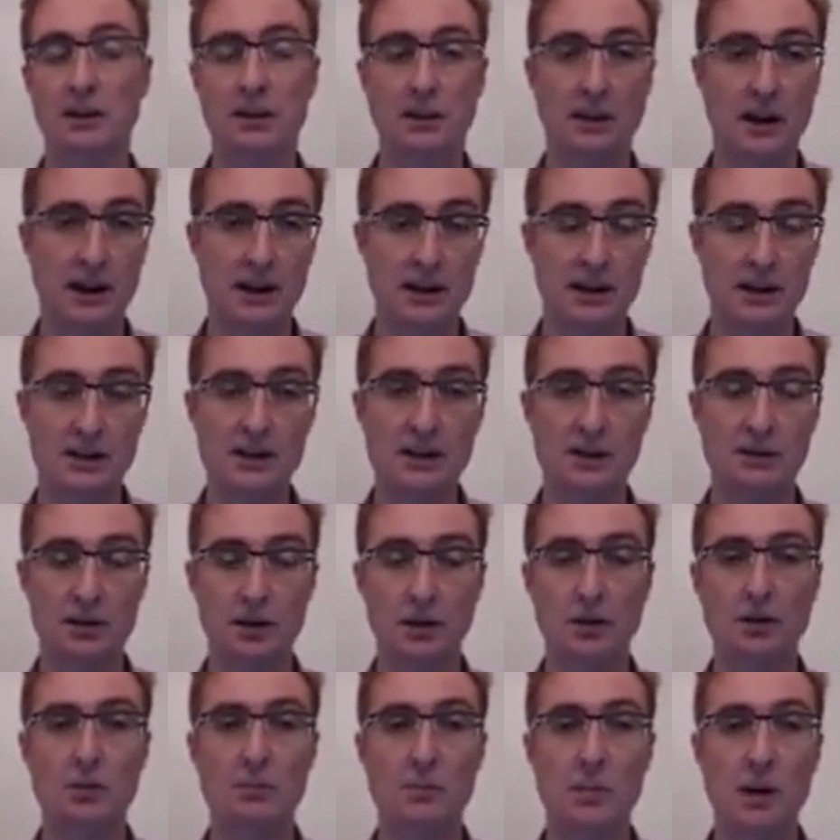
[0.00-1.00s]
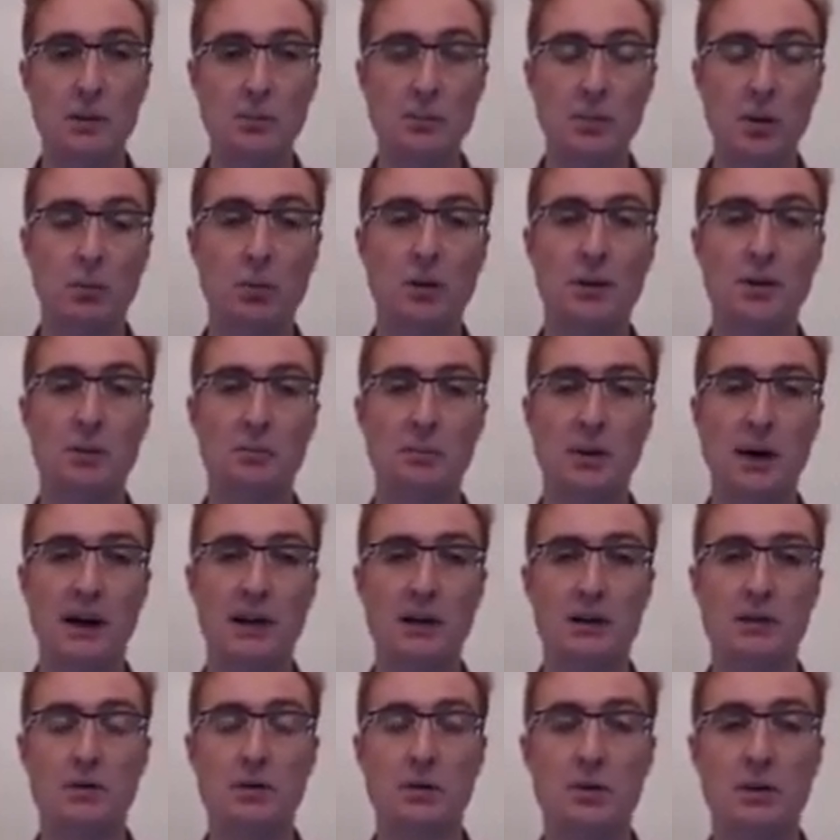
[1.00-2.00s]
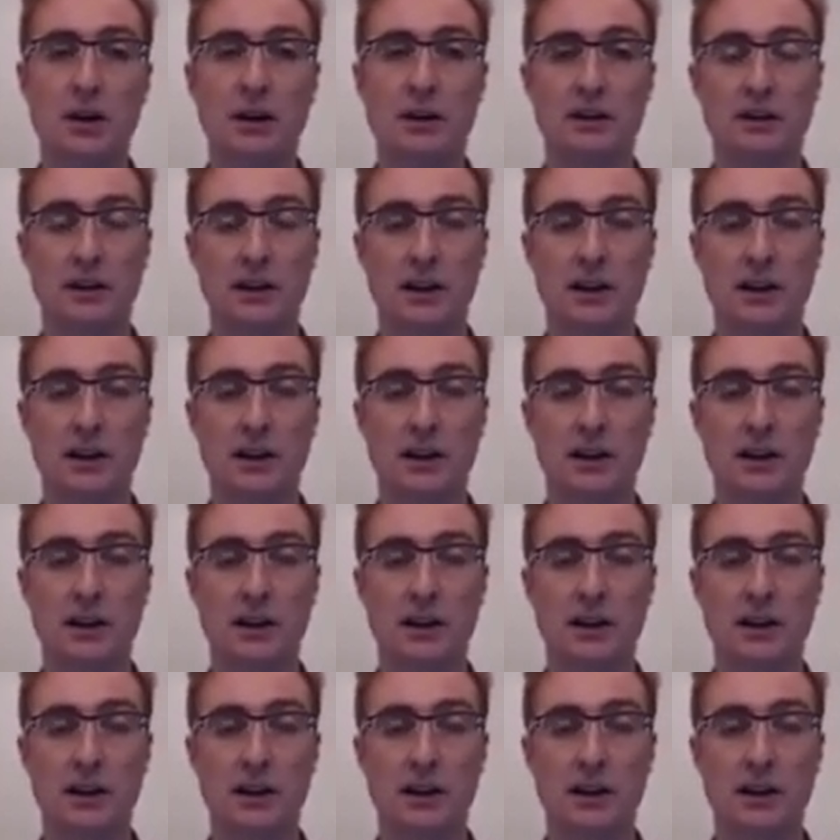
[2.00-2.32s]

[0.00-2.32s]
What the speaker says: That is, if you remember what the page looked like